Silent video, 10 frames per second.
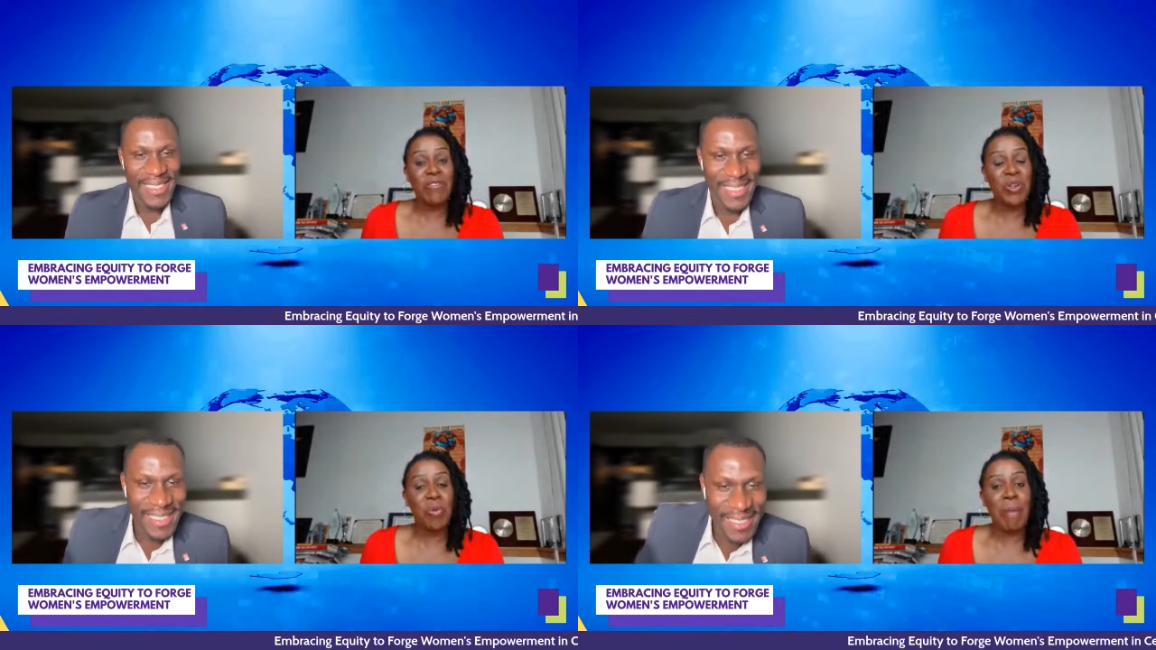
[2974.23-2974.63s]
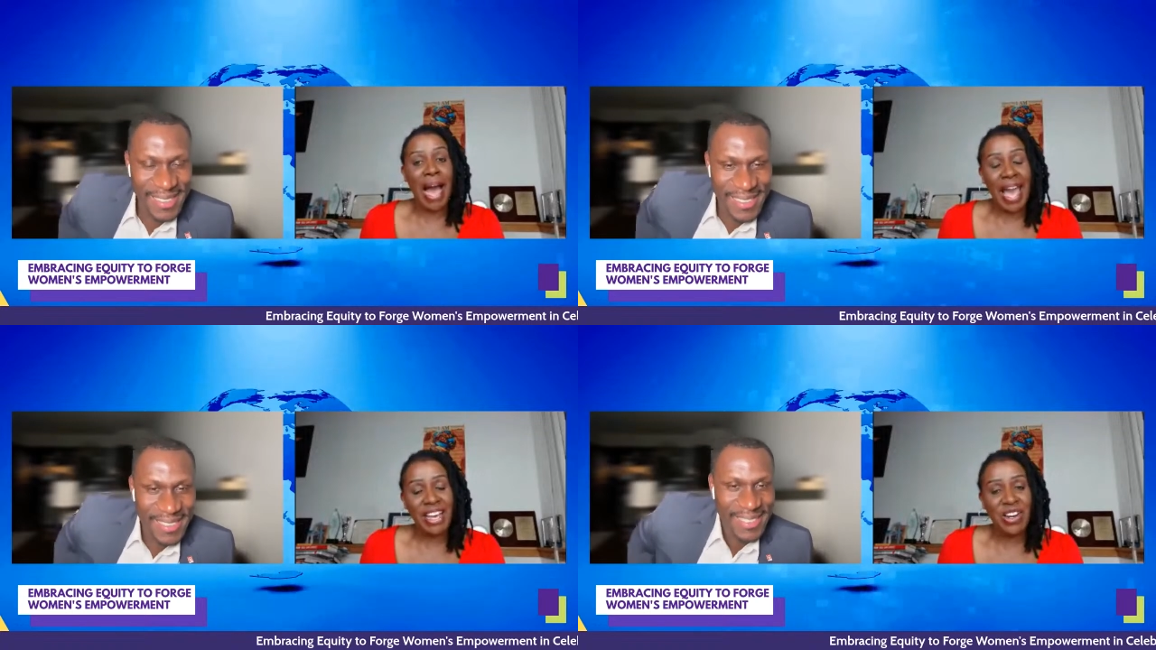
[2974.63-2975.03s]
Speaker 1: flew
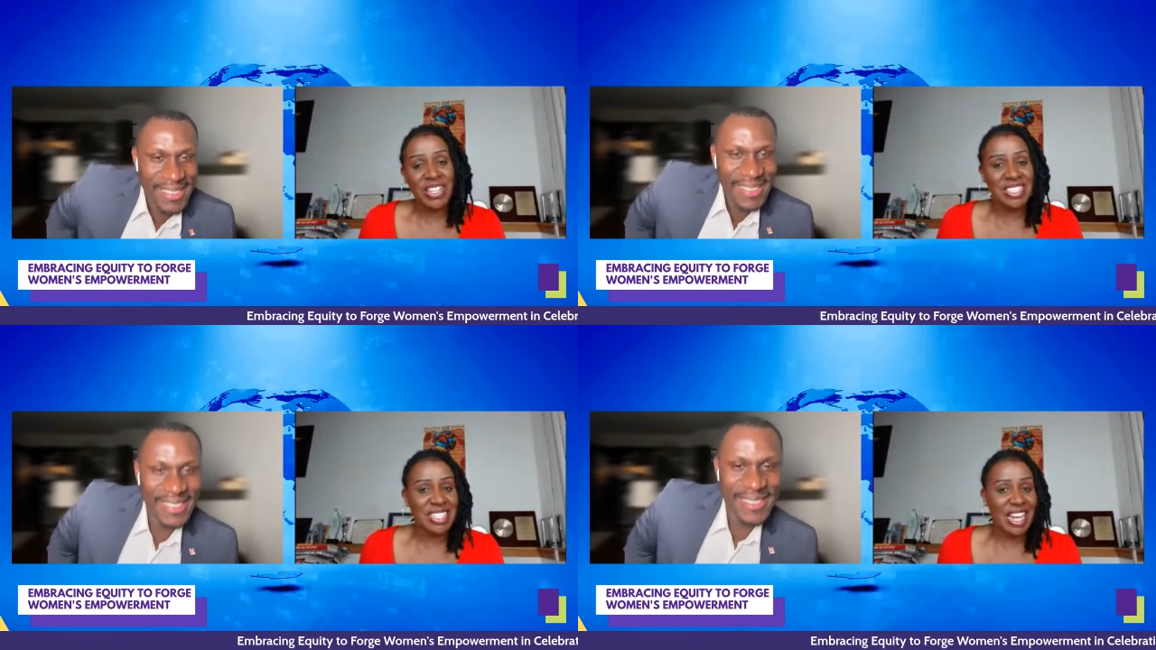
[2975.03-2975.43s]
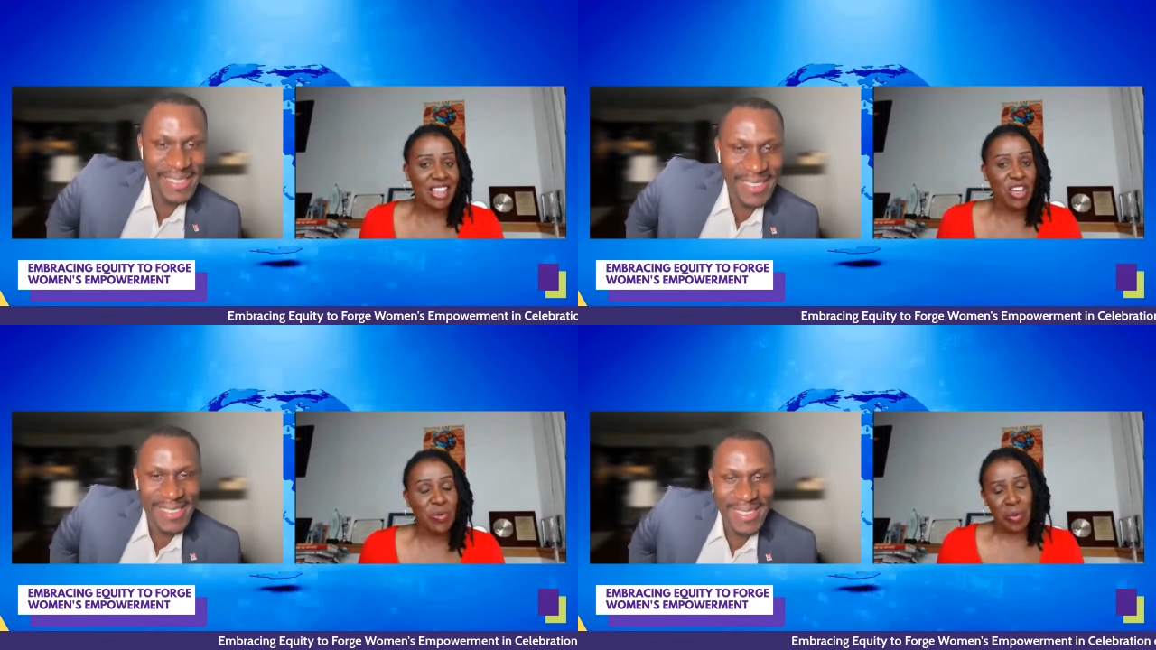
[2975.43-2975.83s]
by. Collins and
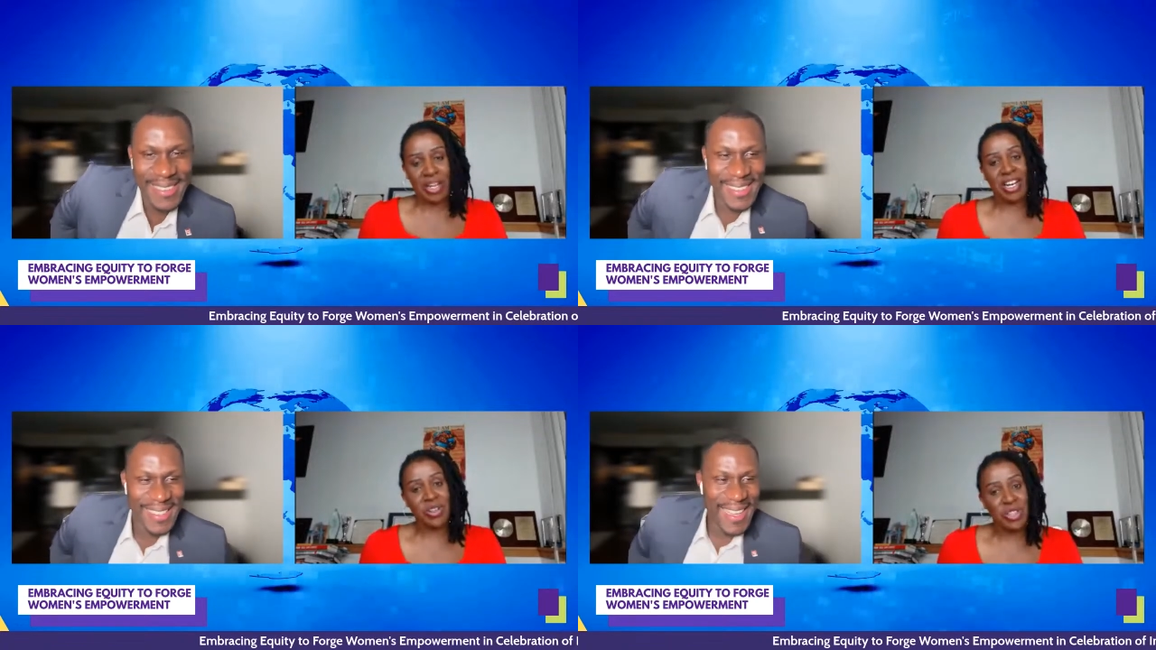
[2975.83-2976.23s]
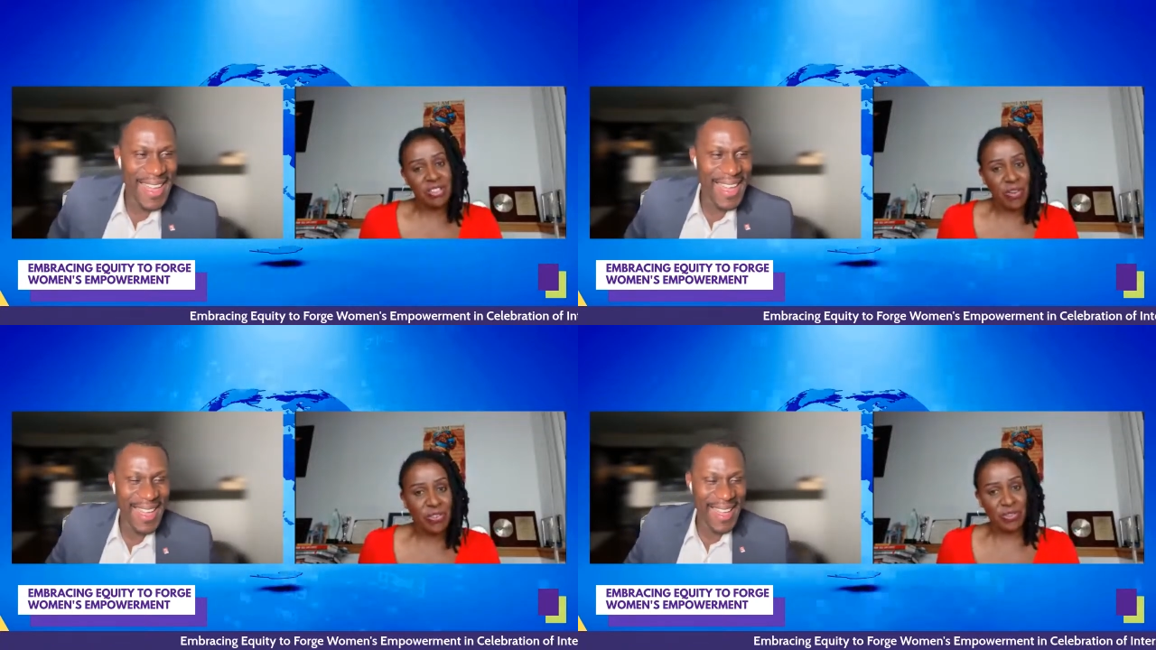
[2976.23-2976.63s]
I thought we were going to do
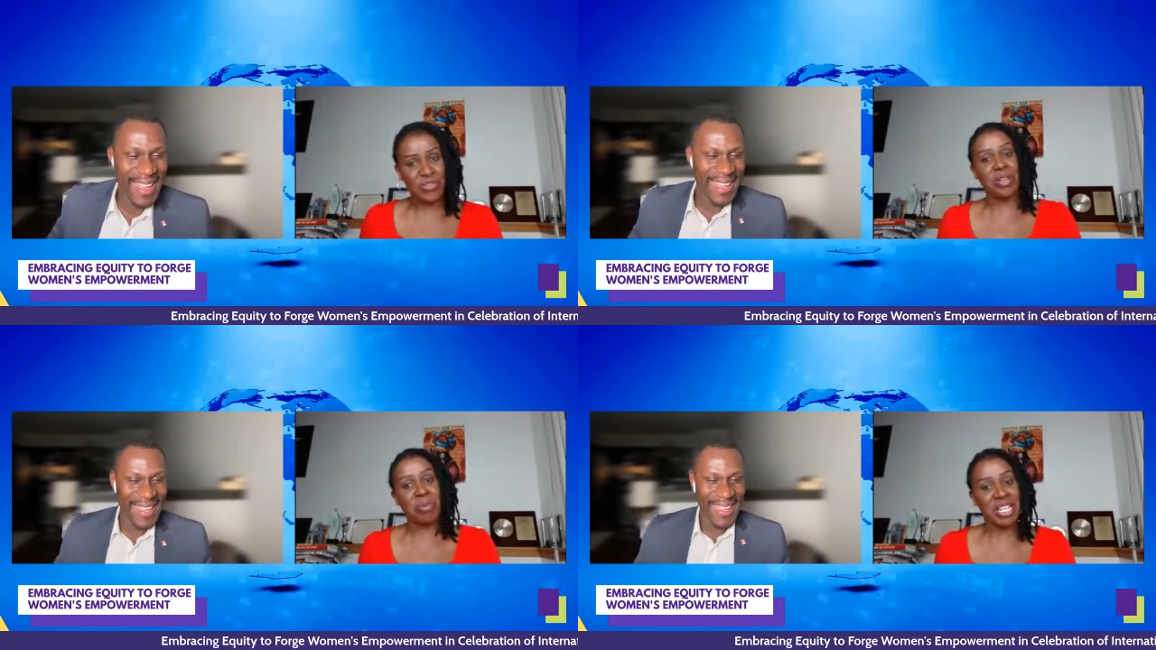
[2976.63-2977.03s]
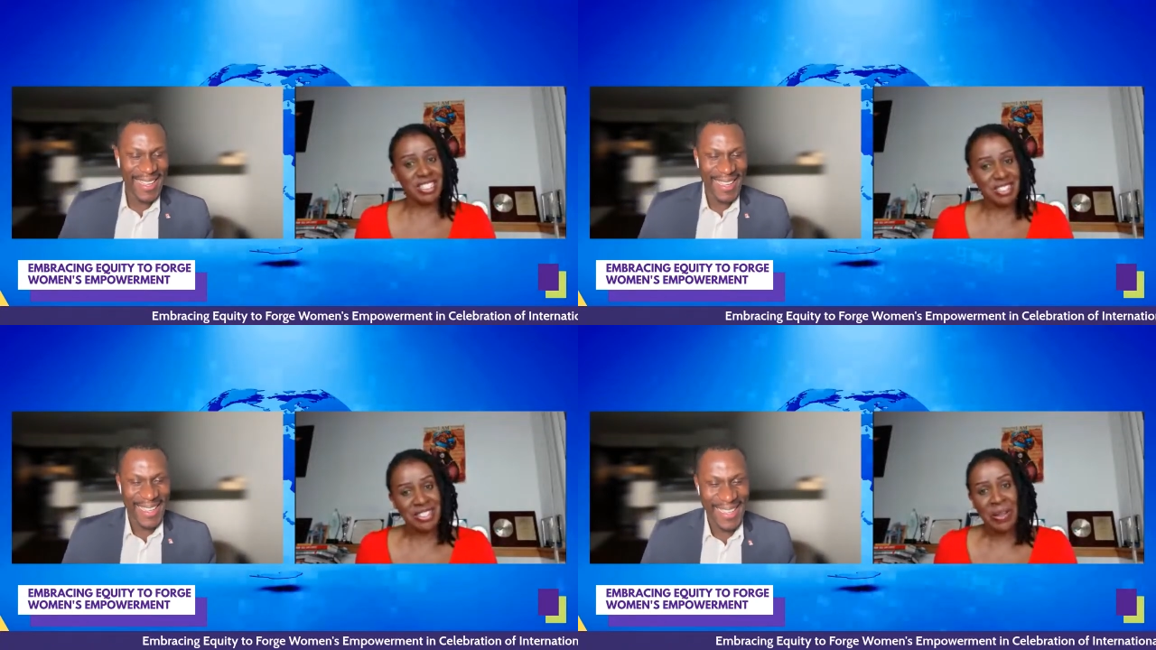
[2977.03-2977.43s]
this for 15
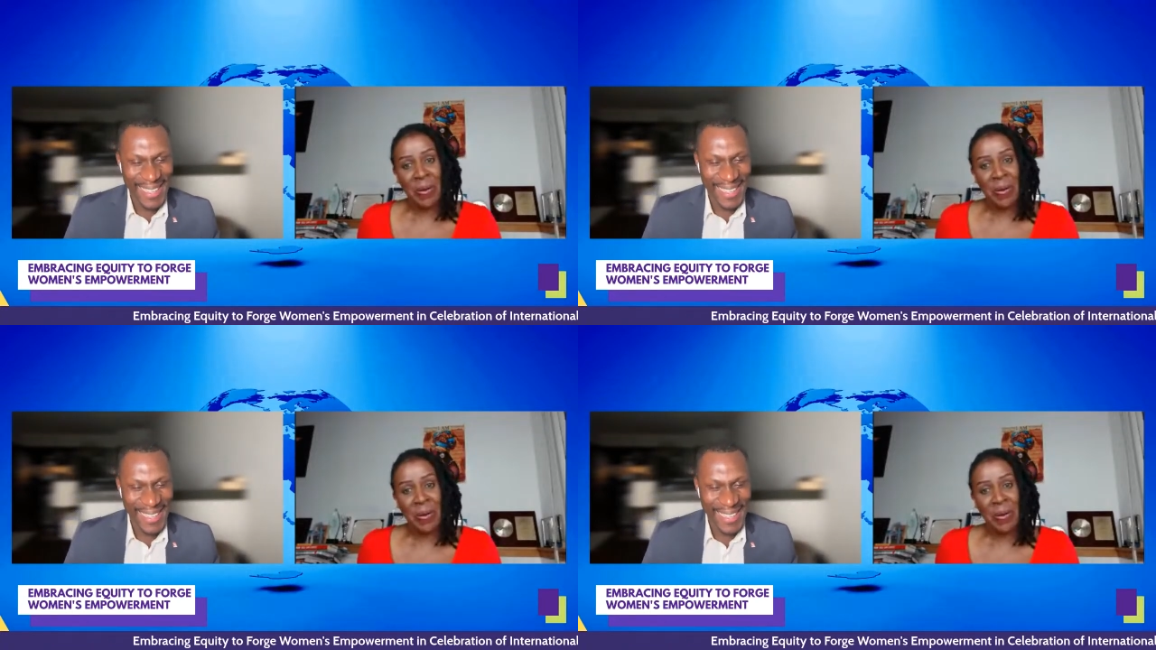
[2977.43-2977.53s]
minutes.